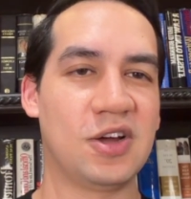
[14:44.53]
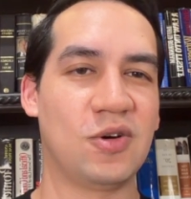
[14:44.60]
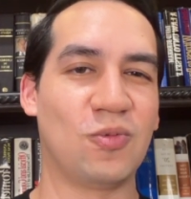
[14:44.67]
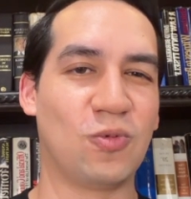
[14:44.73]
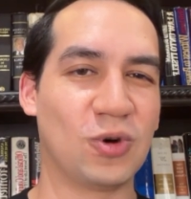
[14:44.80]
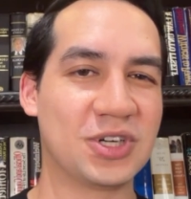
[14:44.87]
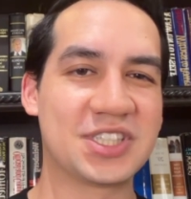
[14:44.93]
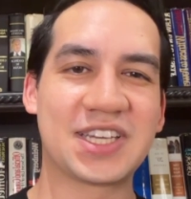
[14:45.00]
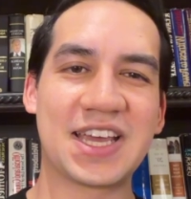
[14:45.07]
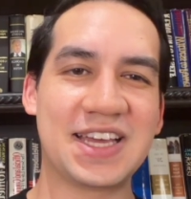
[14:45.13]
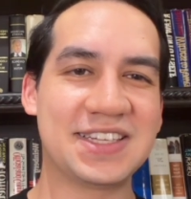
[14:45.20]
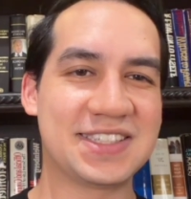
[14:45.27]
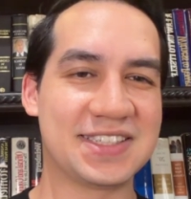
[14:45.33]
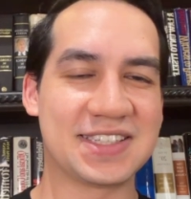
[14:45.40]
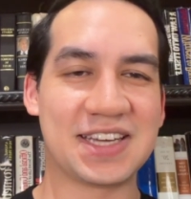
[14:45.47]
Worst
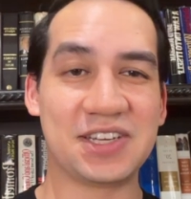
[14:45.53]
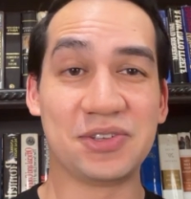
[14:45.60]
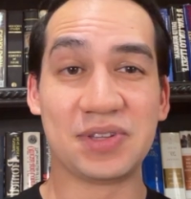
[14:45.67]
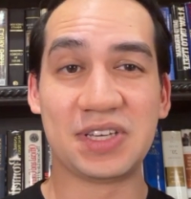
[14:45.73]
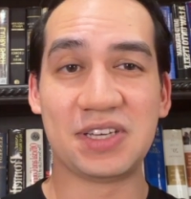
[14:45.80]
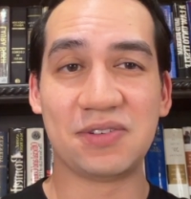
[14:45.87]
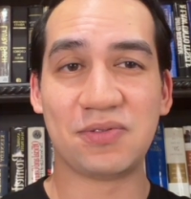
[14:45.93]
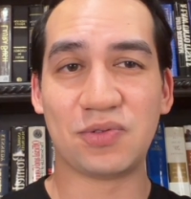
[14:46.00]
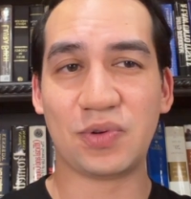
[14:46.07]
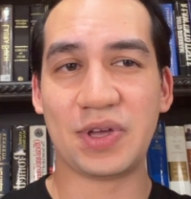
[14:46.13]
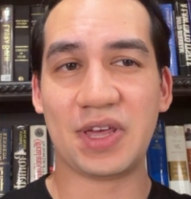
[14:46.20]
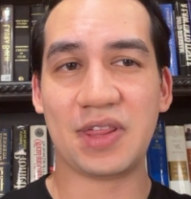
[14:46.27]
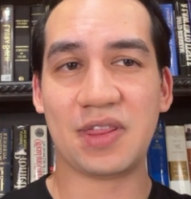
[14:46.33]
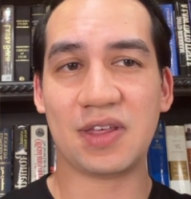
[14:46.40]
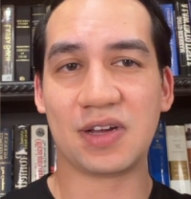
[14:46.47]
case is that you leave
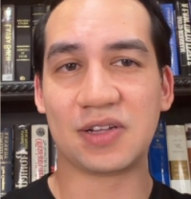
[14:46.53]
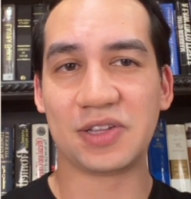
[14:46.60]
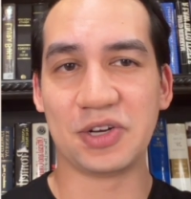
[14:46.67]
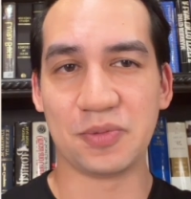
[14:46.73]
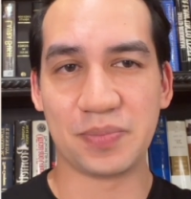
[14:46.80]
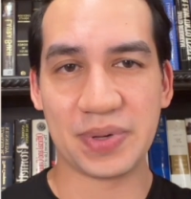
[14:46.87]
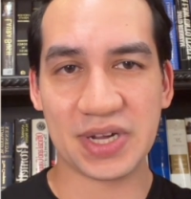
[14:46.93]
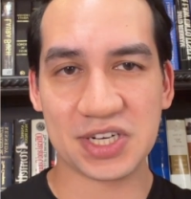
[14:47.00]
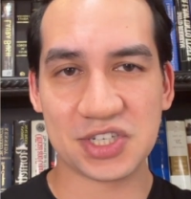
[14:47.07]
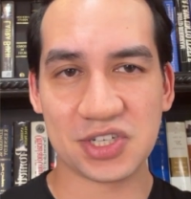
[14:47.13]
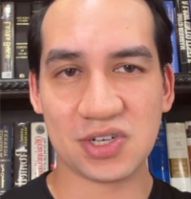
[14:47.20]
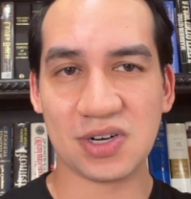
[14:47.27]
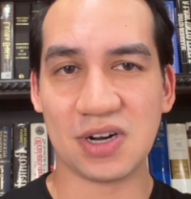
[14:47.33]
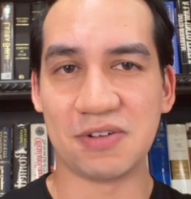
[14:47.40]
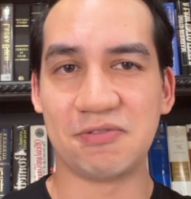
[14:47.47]
with a clear
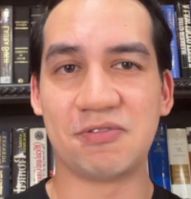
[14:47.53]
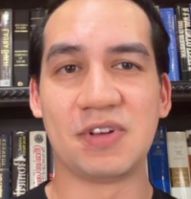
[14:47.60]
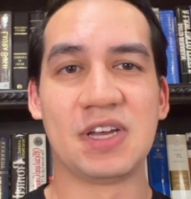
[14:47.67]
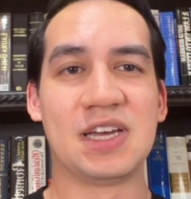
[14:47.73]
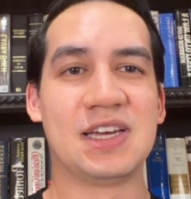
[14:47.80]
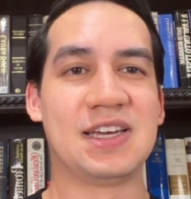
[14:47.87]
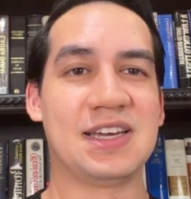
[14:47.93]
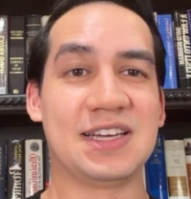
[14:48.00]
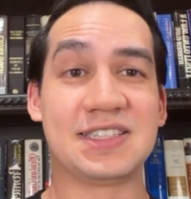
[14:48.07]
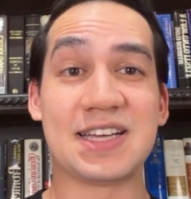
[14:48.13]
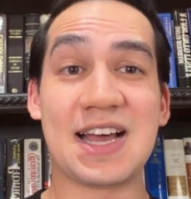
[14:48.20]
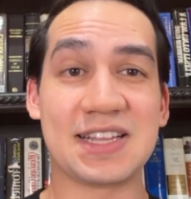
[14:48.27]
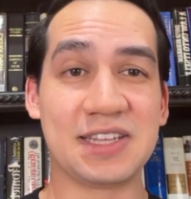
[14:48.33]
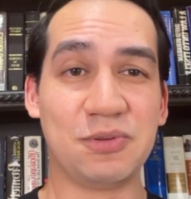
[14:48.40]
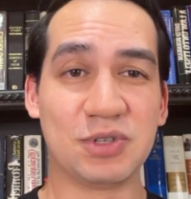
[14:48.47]
picture of how to
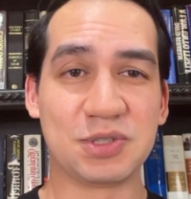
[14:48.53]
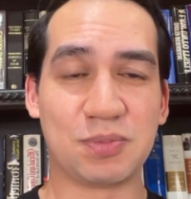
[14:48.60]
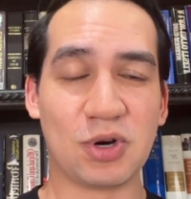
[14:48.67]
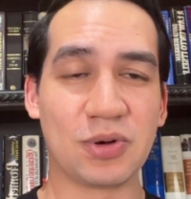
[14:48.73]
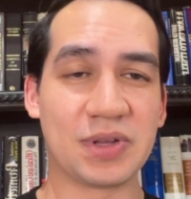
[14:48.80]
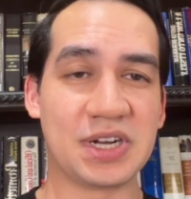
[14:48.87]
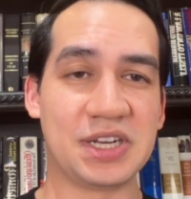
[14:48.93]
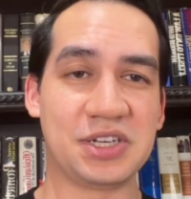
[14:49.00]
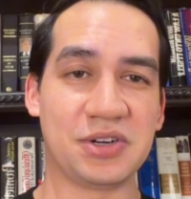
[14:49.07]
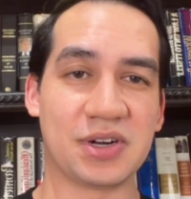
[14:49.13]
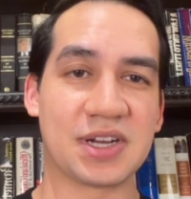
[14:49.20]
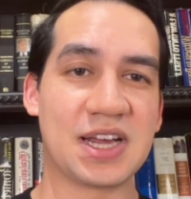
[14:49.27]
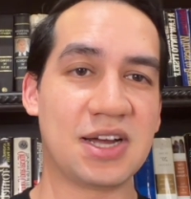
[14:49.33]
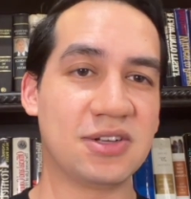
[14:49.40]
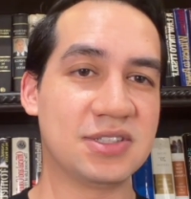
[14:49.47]
exactly what's broken in your
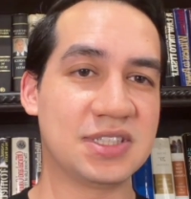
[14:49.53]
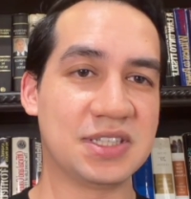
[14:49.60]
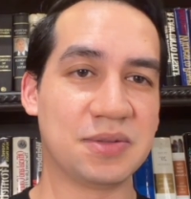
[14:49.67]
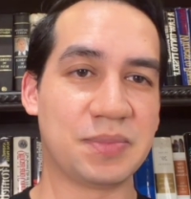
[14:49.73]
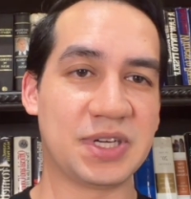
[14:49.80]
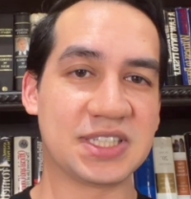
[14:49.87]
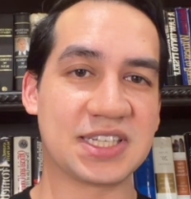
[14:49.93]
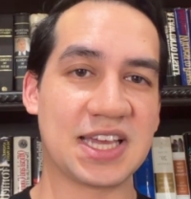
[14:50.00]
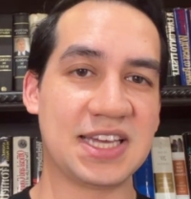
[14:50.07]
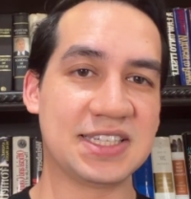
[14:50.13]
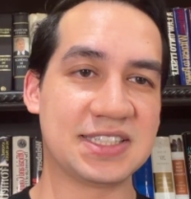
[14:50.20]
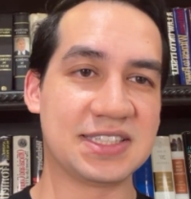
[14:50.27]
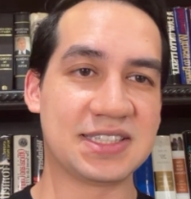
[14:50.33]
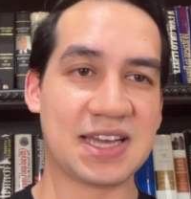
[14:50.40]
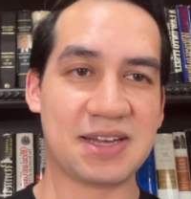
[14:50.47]
account. And the best case
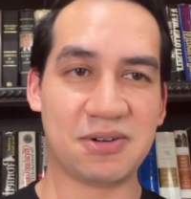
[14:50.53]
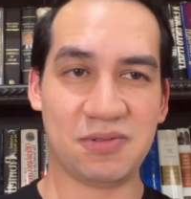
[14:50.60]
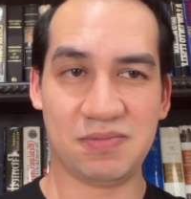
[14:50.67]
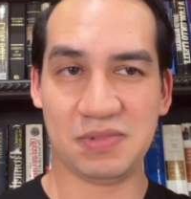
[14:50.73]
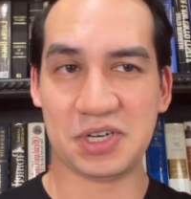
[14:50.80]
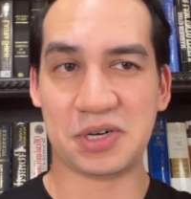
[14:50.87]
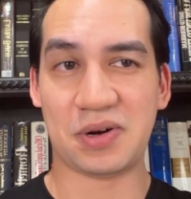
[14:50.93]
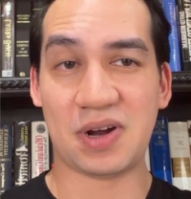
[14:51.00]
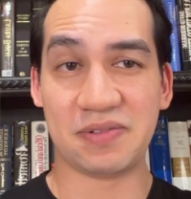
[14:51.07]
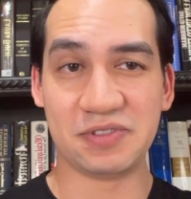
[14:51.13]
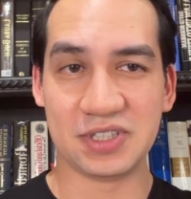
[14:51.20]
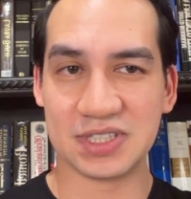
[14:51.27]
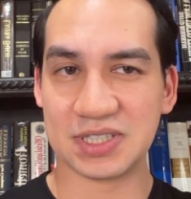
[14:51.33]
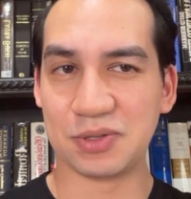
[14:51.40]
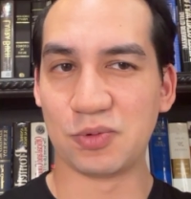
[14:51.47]
is that
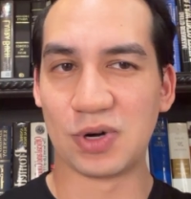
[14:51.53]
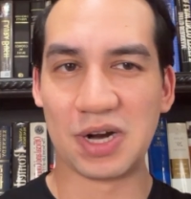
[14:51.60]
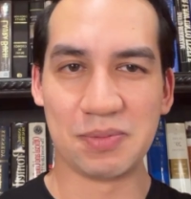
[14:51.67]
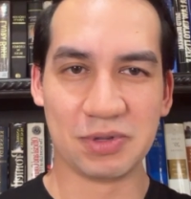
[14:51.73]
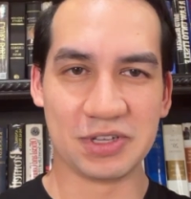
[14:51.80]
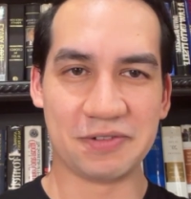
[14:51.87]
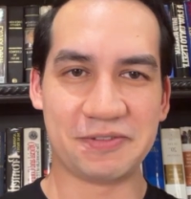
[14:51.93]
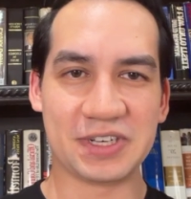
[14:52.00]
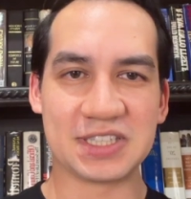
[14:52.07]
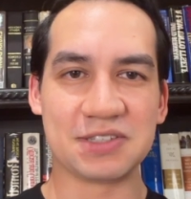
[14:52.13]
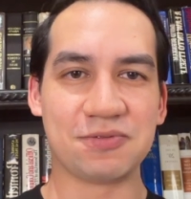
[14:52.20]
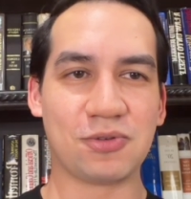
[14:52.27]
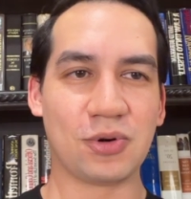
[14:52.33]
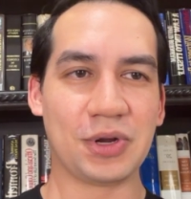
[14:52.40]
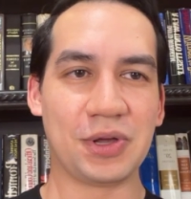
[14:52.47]
obviously we're able to fix it
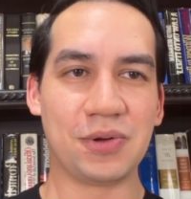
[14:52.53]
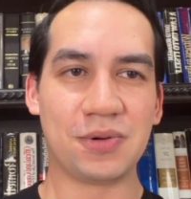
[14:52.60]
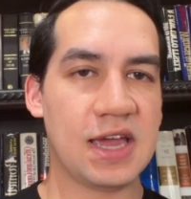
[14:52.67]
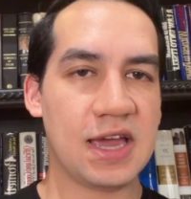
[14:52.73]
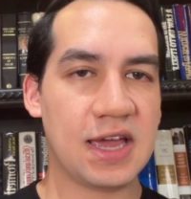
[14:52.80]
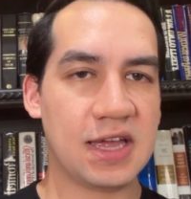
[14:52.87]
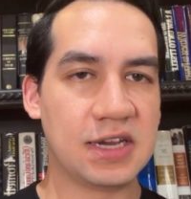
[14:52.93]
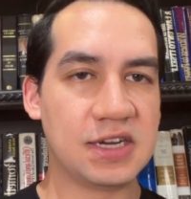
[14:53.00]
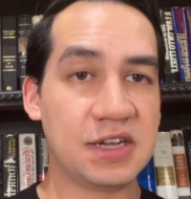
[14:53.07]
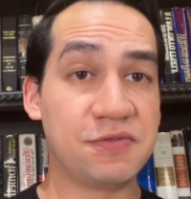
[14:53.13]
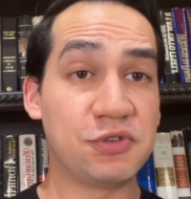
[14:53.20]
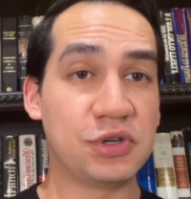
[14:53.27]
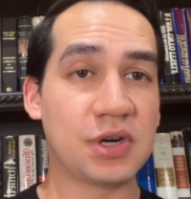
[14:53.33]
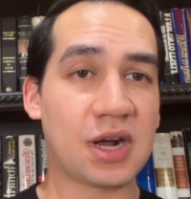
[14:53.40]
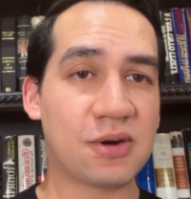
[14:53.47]
for you. And if
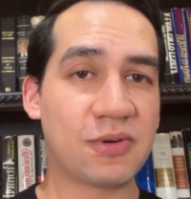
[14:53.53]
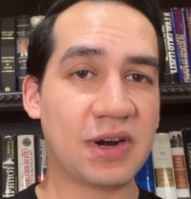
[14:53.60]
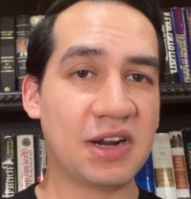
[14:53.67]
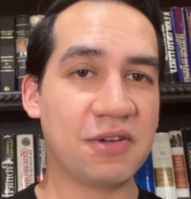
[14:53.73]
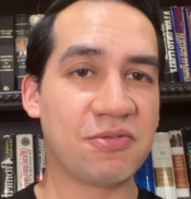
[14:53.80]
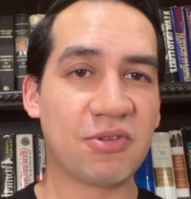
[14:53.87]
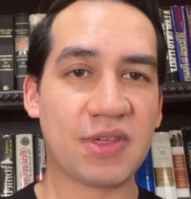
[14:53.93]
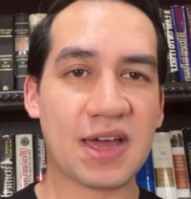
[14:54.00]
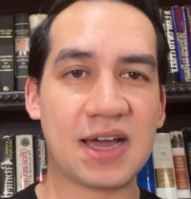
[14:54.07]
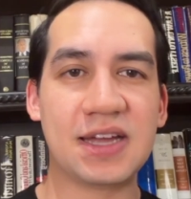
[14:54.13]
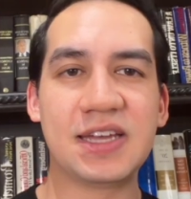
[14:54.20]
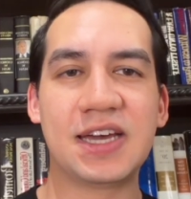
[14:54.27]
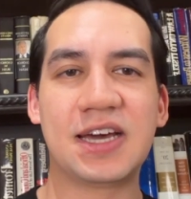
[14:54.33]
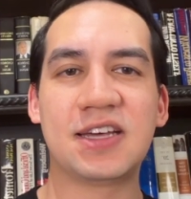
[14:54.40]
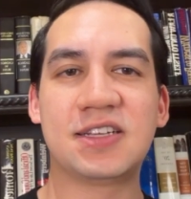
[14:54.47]
you're not ready for that
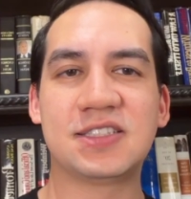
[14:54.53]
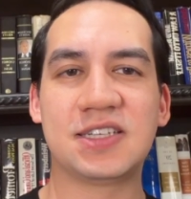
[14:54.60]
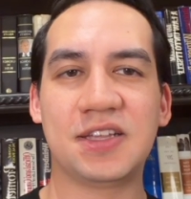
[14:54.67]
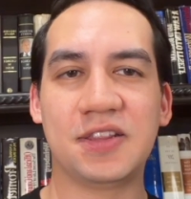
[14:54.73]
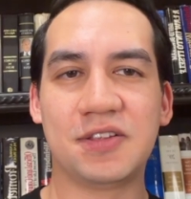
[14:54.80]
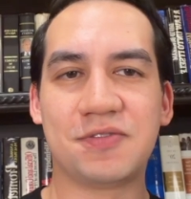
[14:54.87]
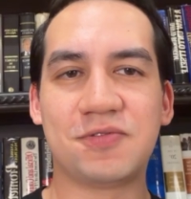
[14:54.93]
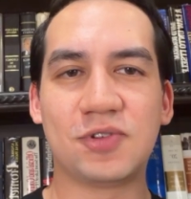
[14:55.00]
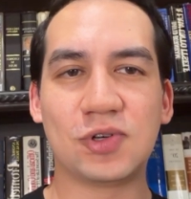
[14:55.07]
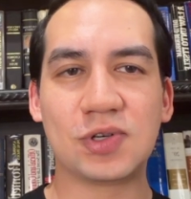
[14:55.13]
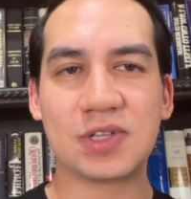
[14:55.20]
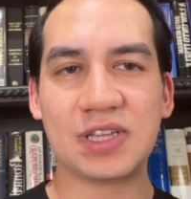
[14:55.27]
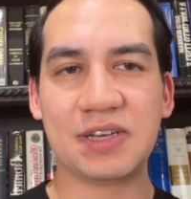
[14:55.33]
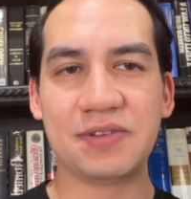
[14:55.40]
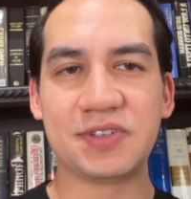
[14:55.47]
yet, the full
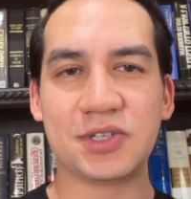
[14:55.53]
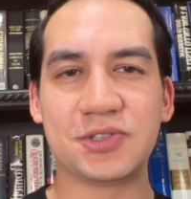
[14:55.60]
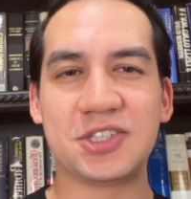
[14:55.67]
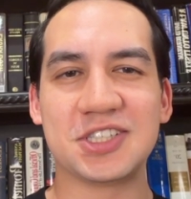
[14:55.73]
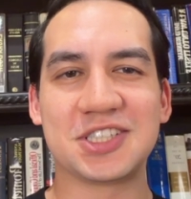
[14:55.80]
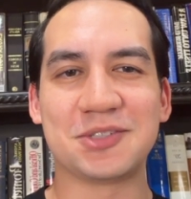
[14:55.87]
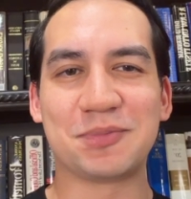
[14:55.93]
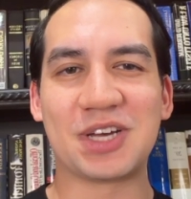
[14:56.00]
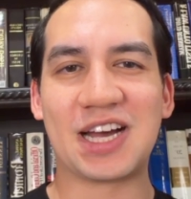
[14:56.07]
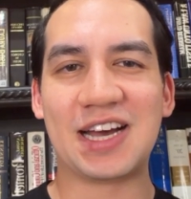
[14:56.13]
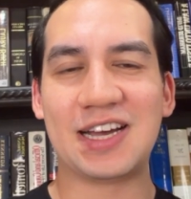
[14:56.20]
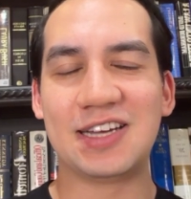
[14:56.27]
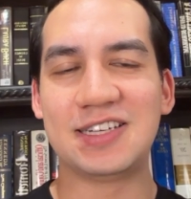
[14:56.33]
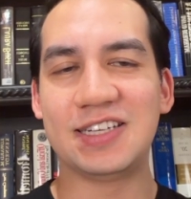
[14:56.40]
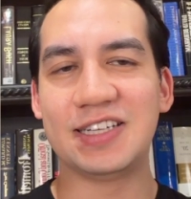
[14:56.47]
Klaviyo system
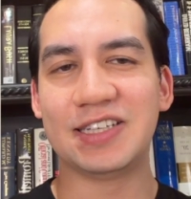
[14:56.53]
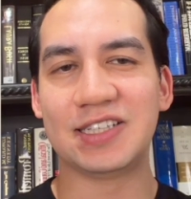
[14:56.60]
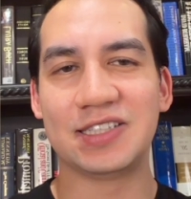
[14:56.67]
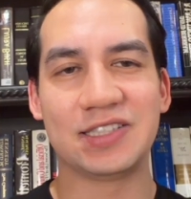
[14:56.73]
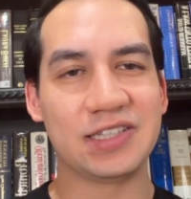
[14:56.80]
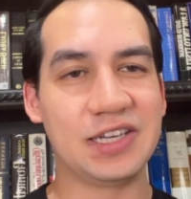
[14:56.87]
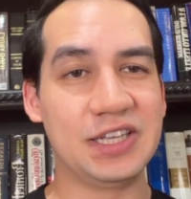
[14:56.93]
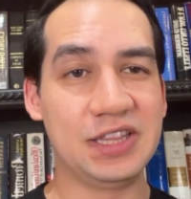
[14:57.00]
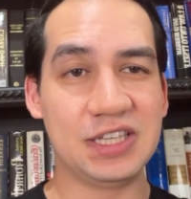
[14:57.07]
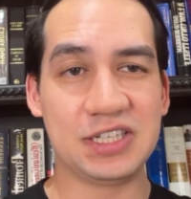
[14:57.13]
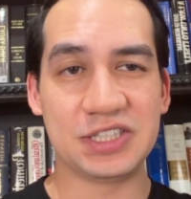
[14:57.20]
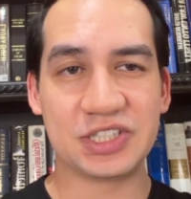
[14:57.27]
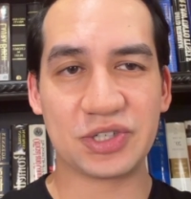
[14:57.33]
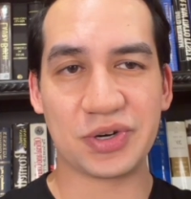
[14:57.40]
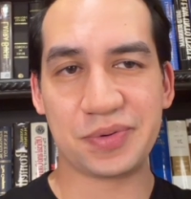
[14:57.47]
guide is in the
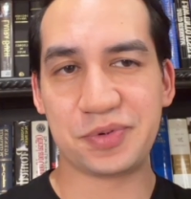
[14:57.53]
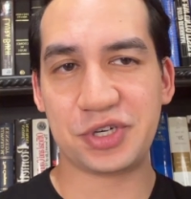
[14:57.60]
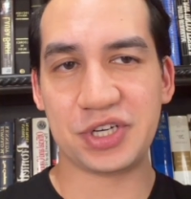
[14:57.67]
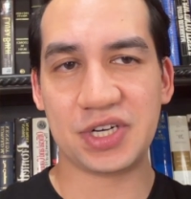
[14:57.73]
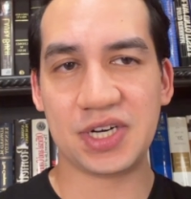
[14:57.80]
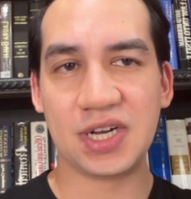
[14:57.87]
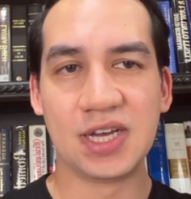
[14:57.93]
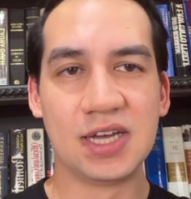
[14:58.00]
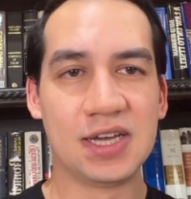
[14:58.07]
description.